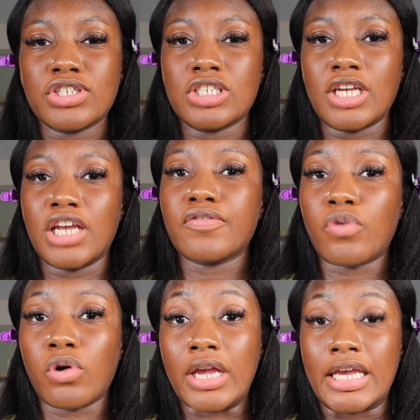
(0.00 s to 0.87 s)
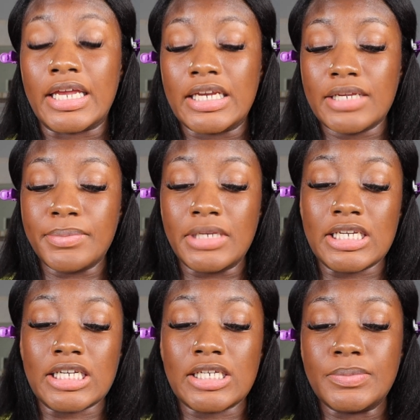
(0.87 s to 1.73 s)
the shade 480
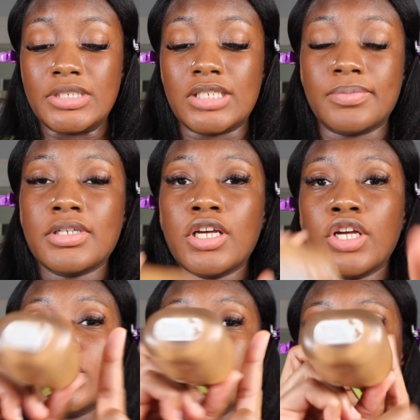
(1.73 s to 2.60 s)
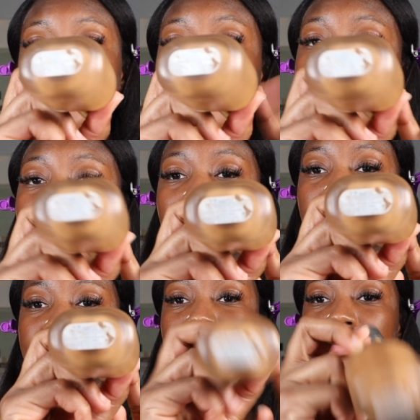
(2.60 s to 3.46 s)
Medium Deep Neutral.